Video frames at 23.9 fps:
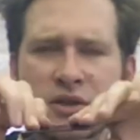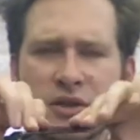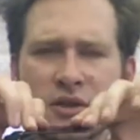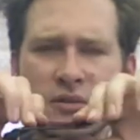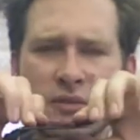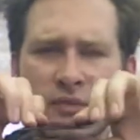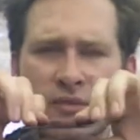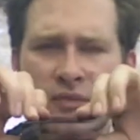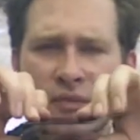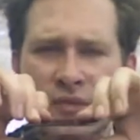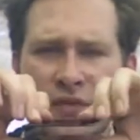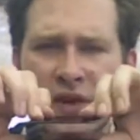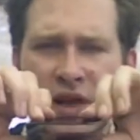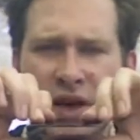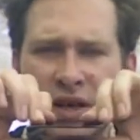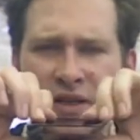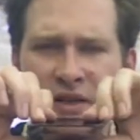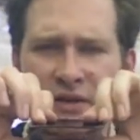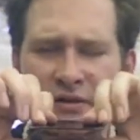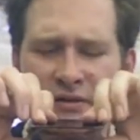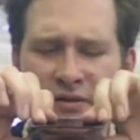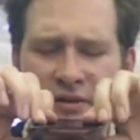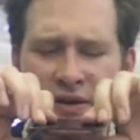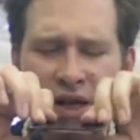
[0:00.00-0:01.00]
Keeps them
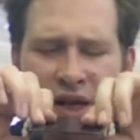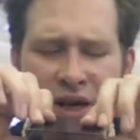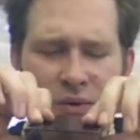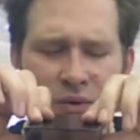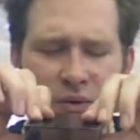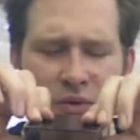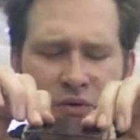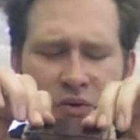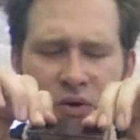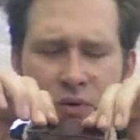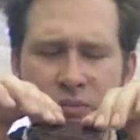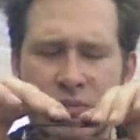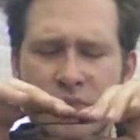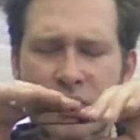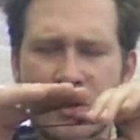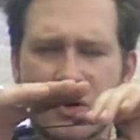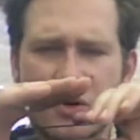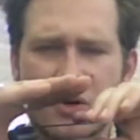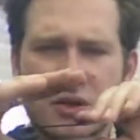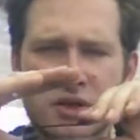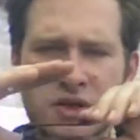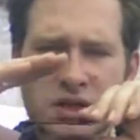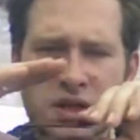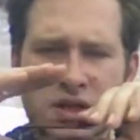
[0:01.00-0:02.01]
nice and flat when they're in the
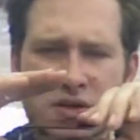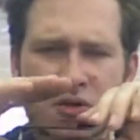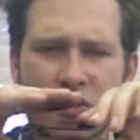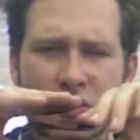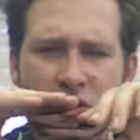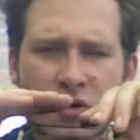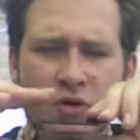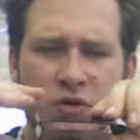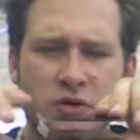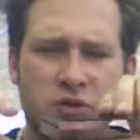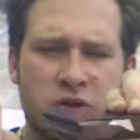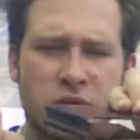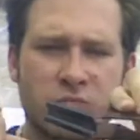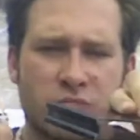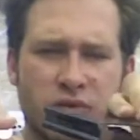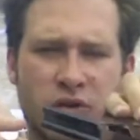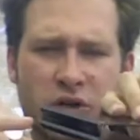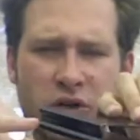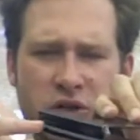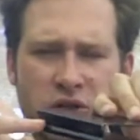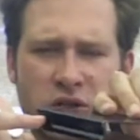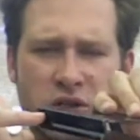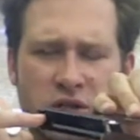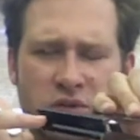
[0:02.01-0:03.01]
box. It's got
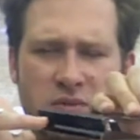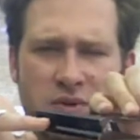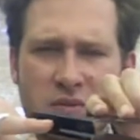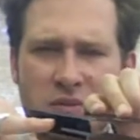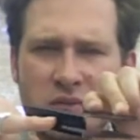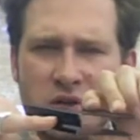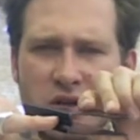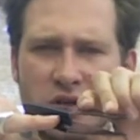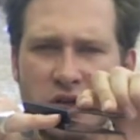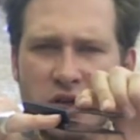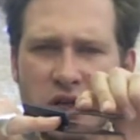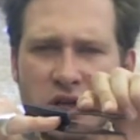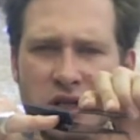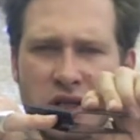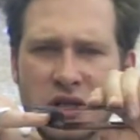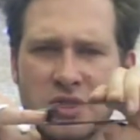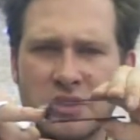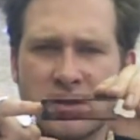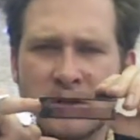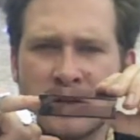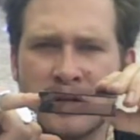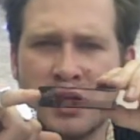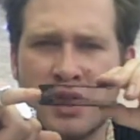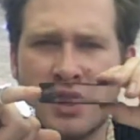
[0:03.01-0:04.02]
constant pressure, it's been
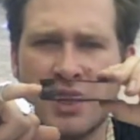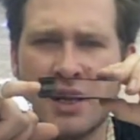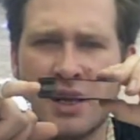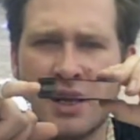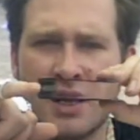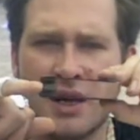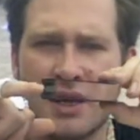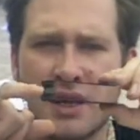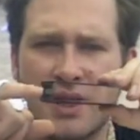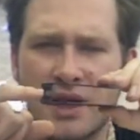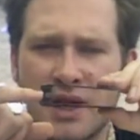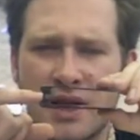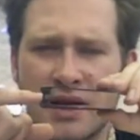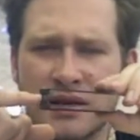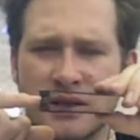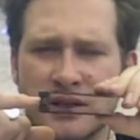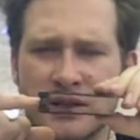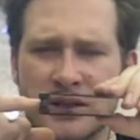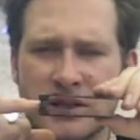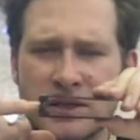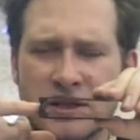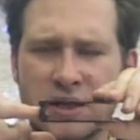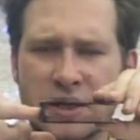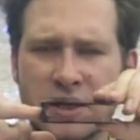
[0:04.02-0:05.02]
machined, and it
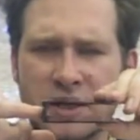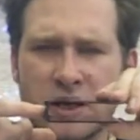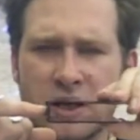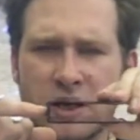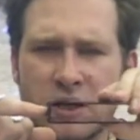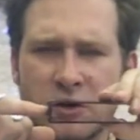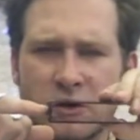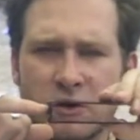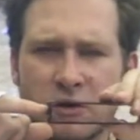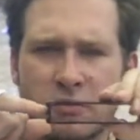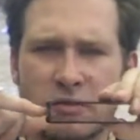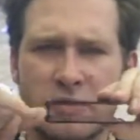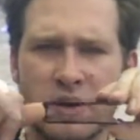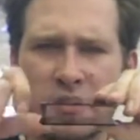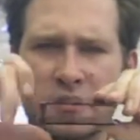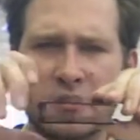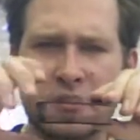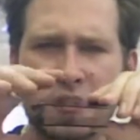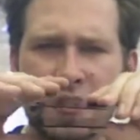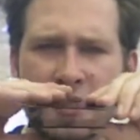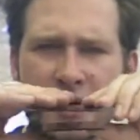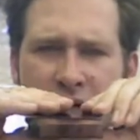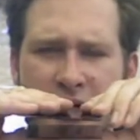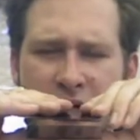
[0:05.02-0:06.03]
has this little
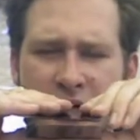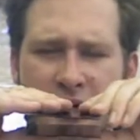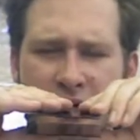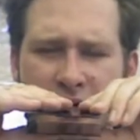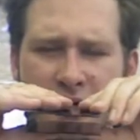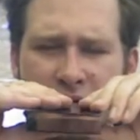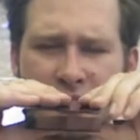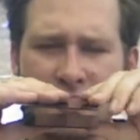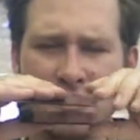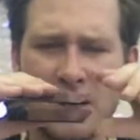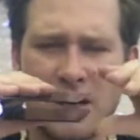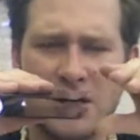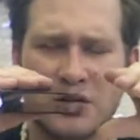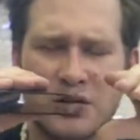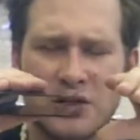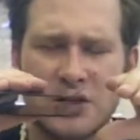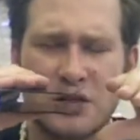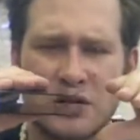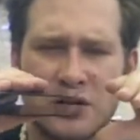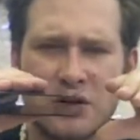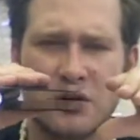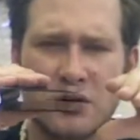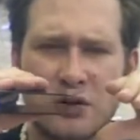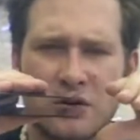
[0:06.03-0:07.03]
bevel here that
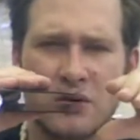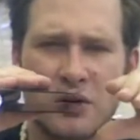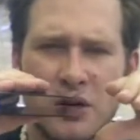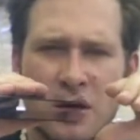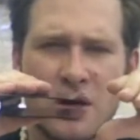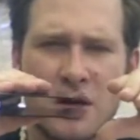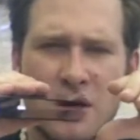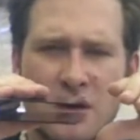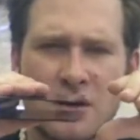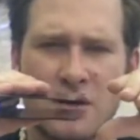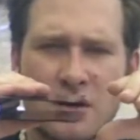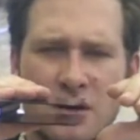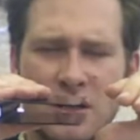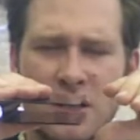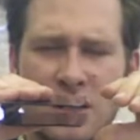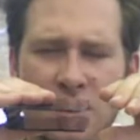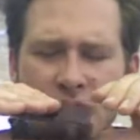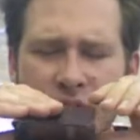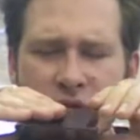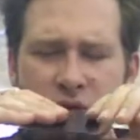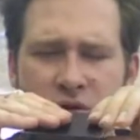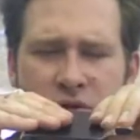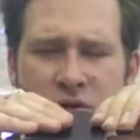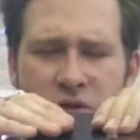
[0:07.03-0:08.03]
actually, you know,
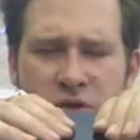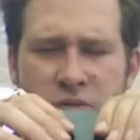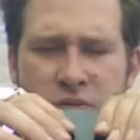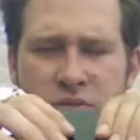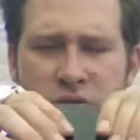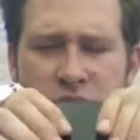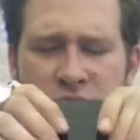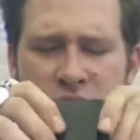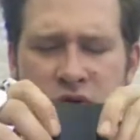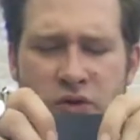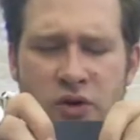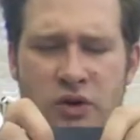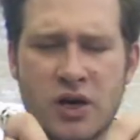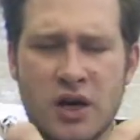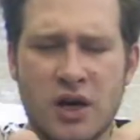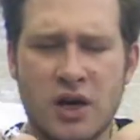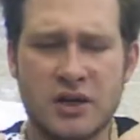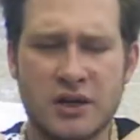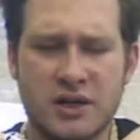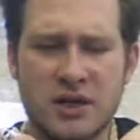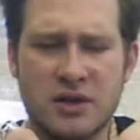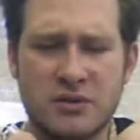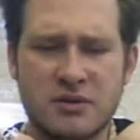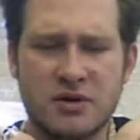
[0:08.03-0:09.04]
keeps constant pressure on the
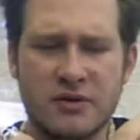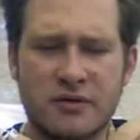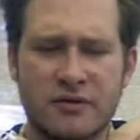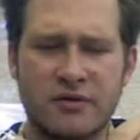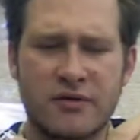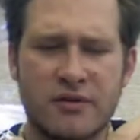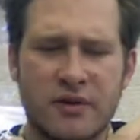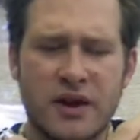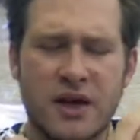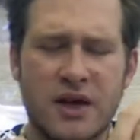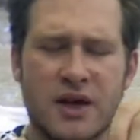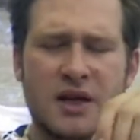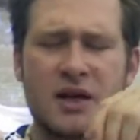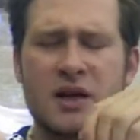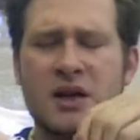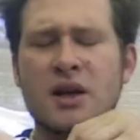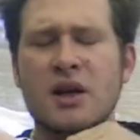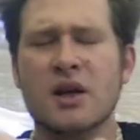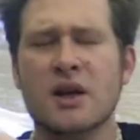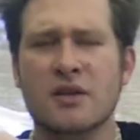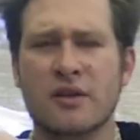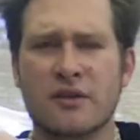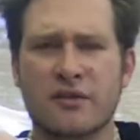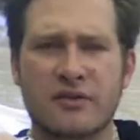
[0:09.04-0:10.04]
cards and keeps them
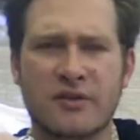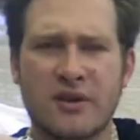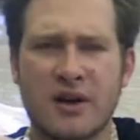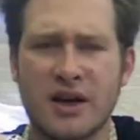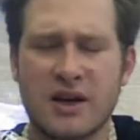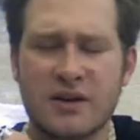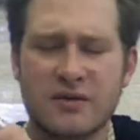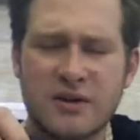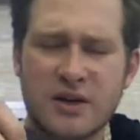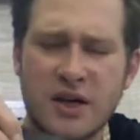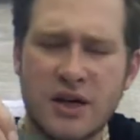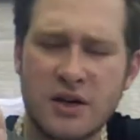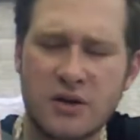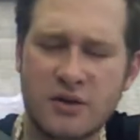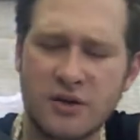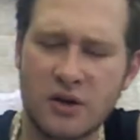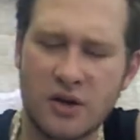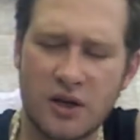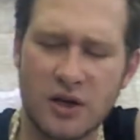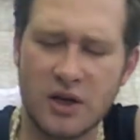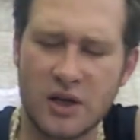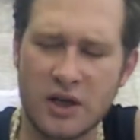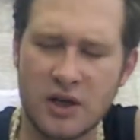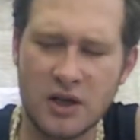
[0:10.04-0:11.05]
flat. The
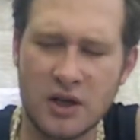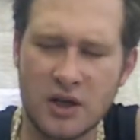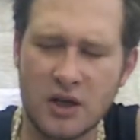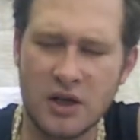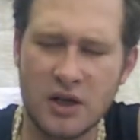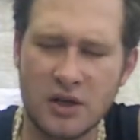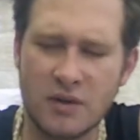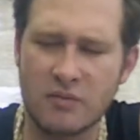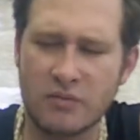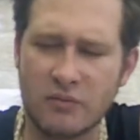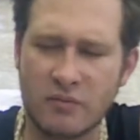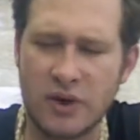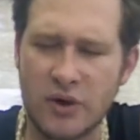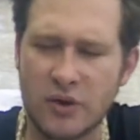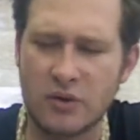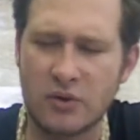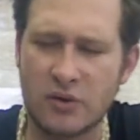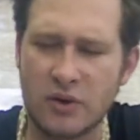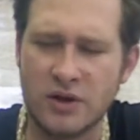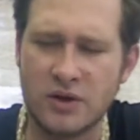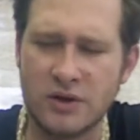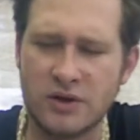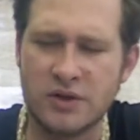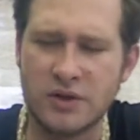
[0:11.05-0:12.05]
$5-10
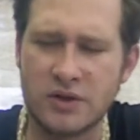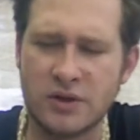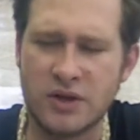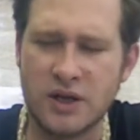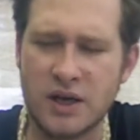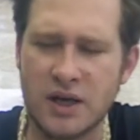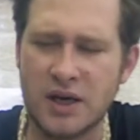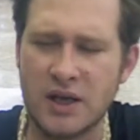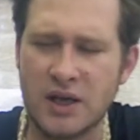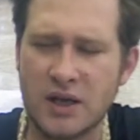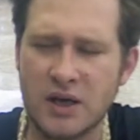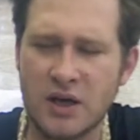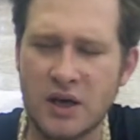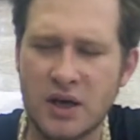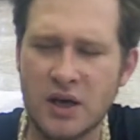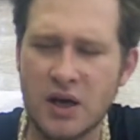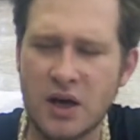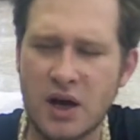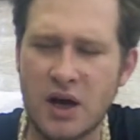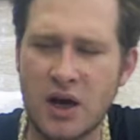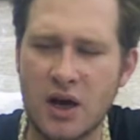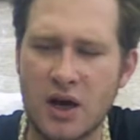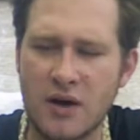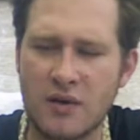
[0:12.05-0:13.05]
metal ones you get,
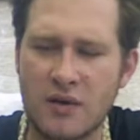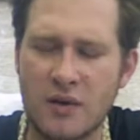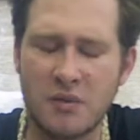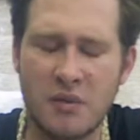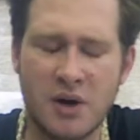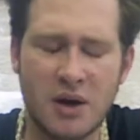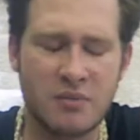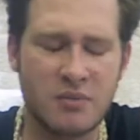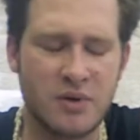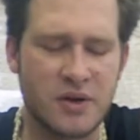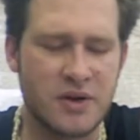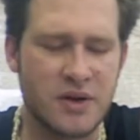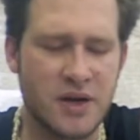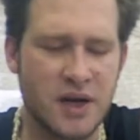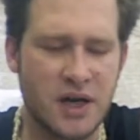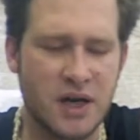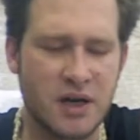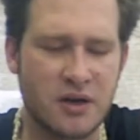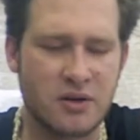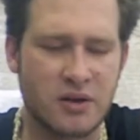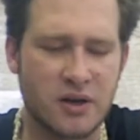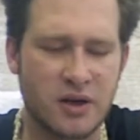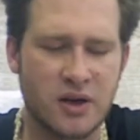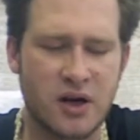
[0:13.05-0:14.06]
they might
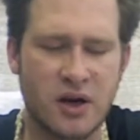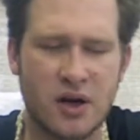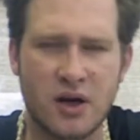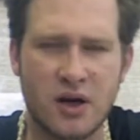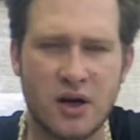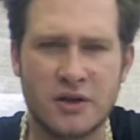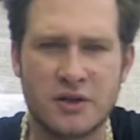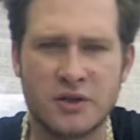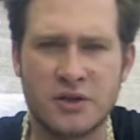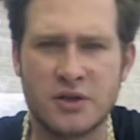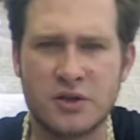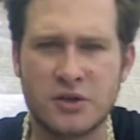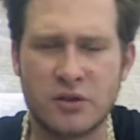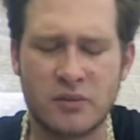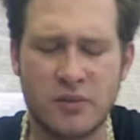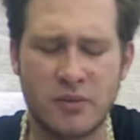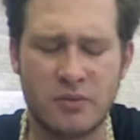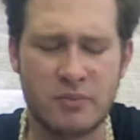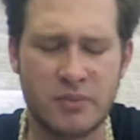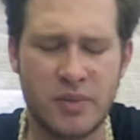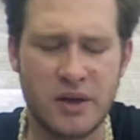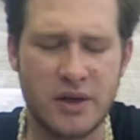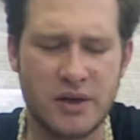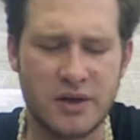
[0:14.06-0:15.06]
protect the cards and
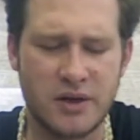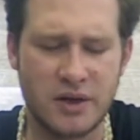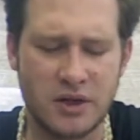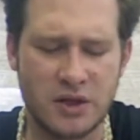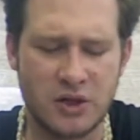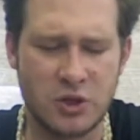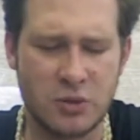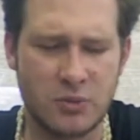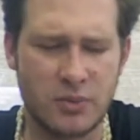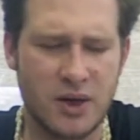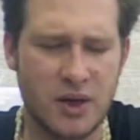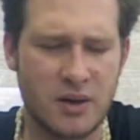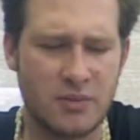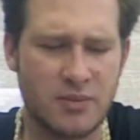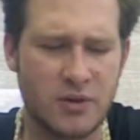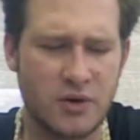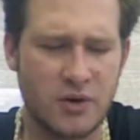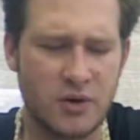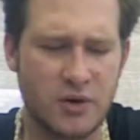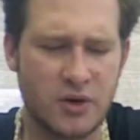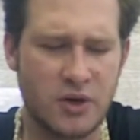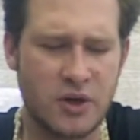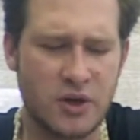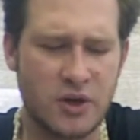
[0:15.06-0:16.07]
stop them bending in your back
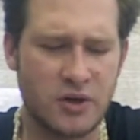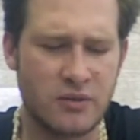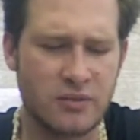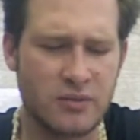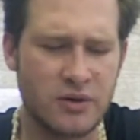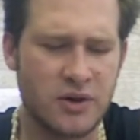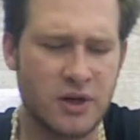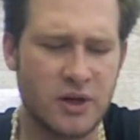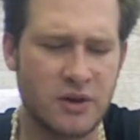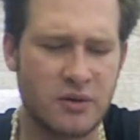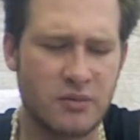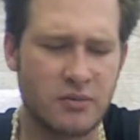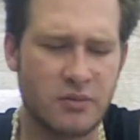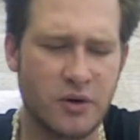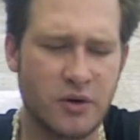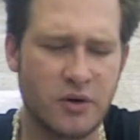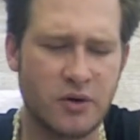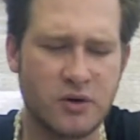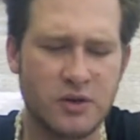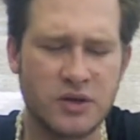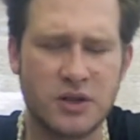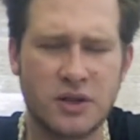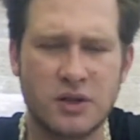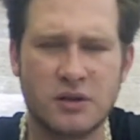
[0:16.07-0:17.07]
pocket and protect
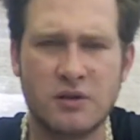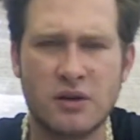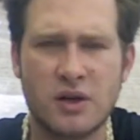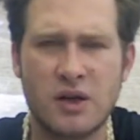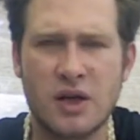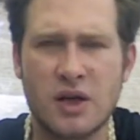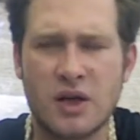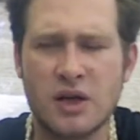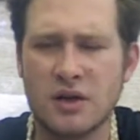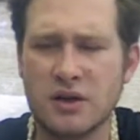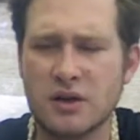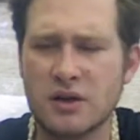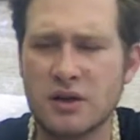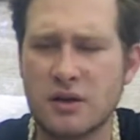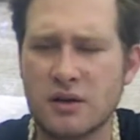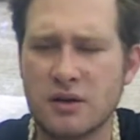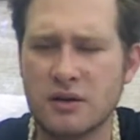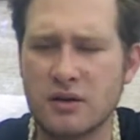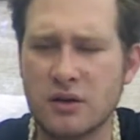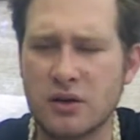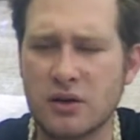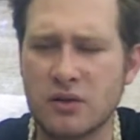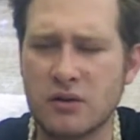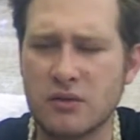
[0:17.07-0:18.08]
the box, and,
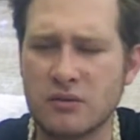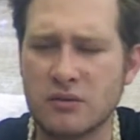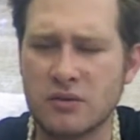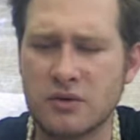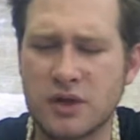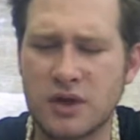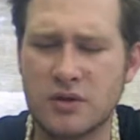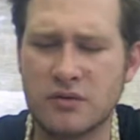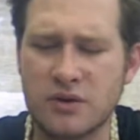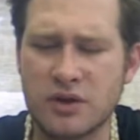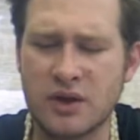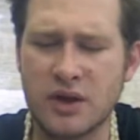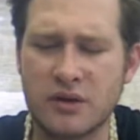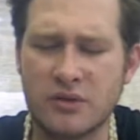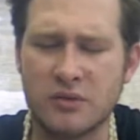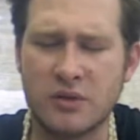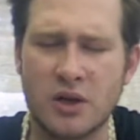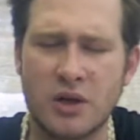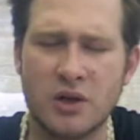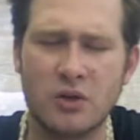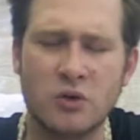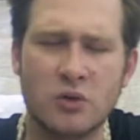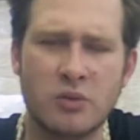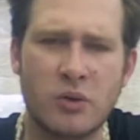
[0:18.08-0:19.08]
you know, generally
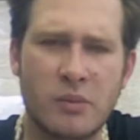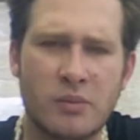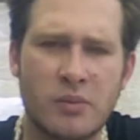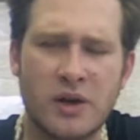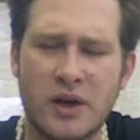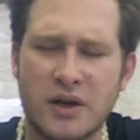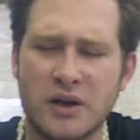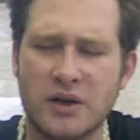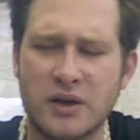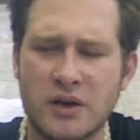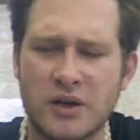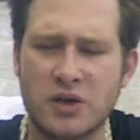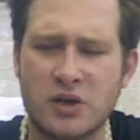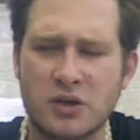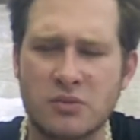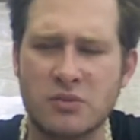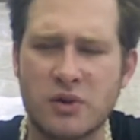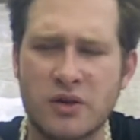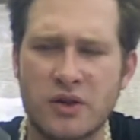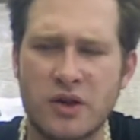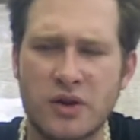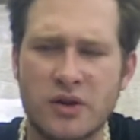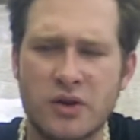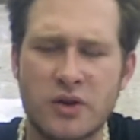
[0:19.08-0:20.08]
keep them in a little bit better
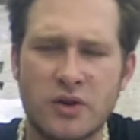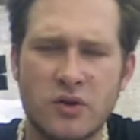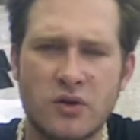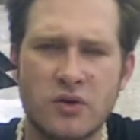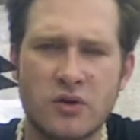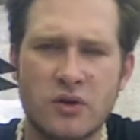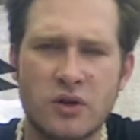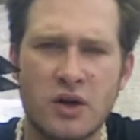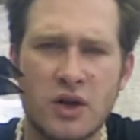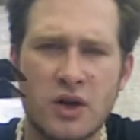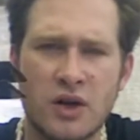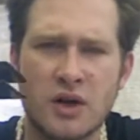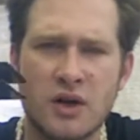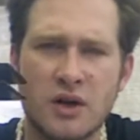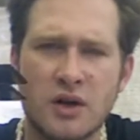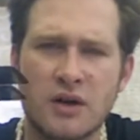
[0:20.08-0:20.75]
condition, but they don't